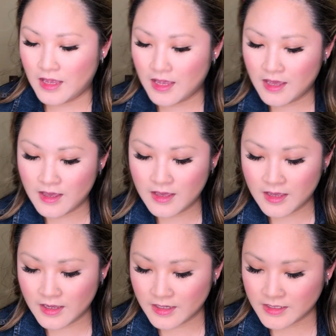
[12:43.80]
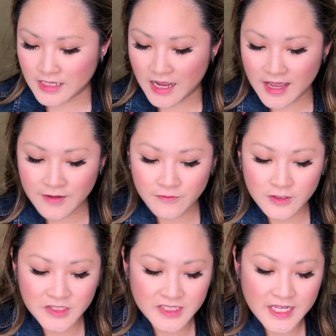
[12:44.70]
And I
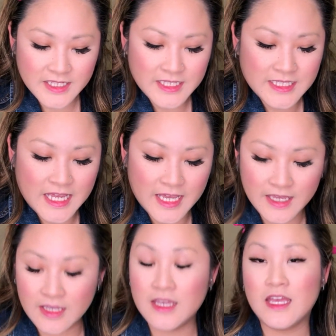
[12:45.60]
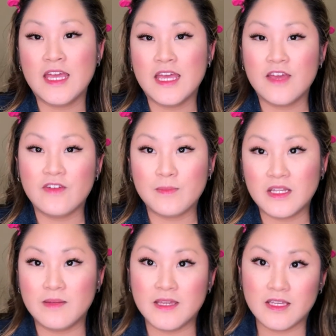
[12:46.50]
first like to take, if I'm
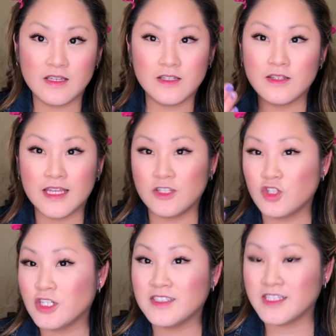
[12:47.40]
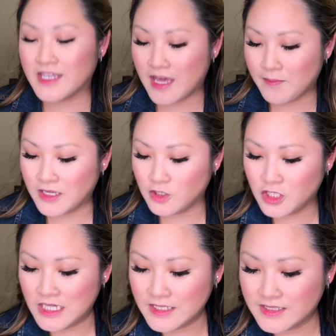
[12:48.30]
gonna be like chiseling out my
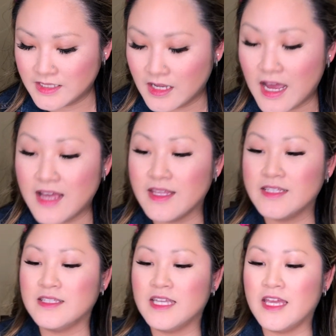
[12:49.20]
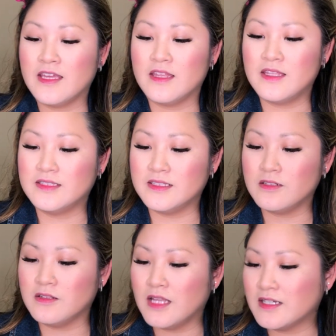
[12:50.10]
cheeks, I like to take this
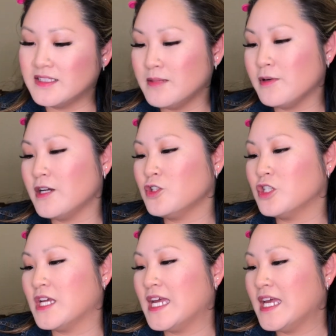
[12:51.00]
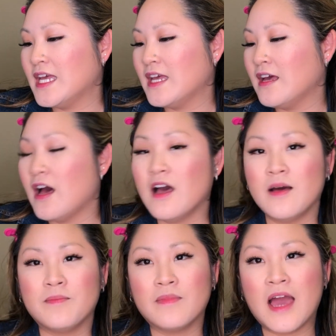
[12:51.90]
little Luxie brush.
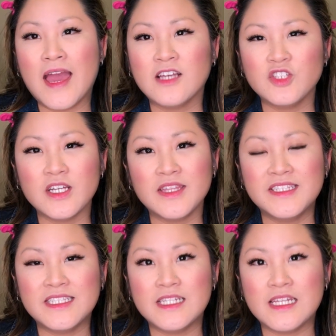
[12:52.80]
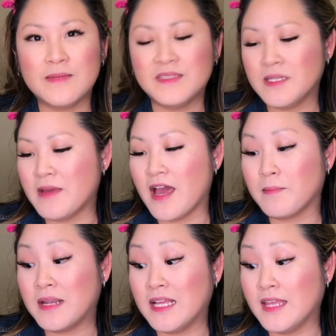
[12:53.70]
I actually got this in an Ipsy bag,
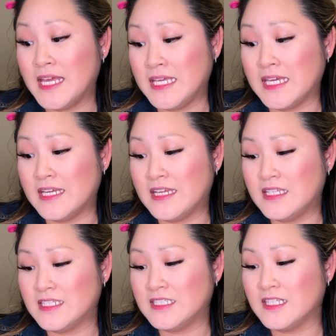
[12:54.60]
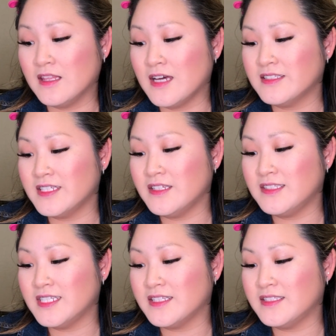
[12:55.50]
but I like it. And it's the Luxie
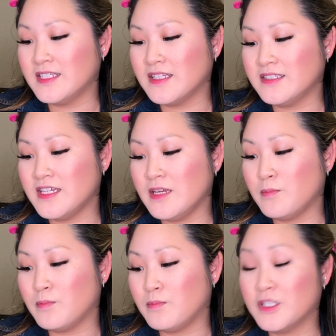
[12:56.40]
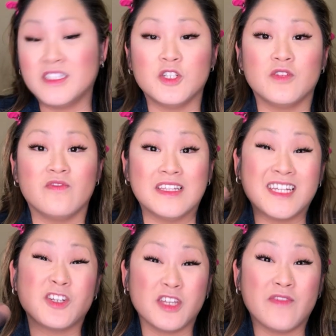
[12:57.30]
660 Precision, it's
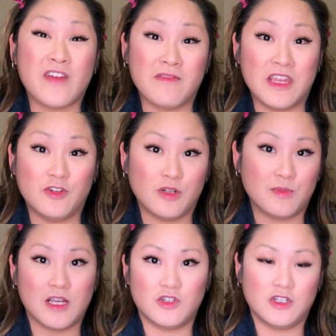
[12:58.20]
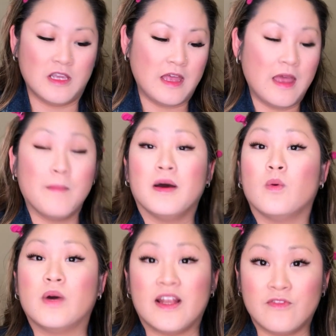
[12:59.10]
actually a foundation brush,
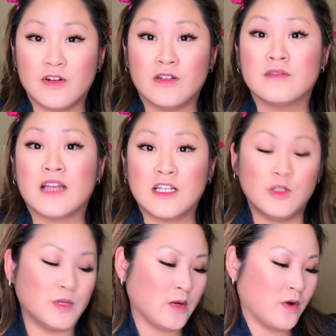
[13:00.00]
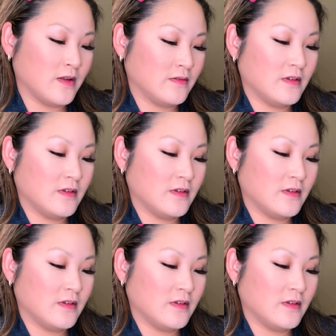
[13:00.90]
but whatever, I do what I want.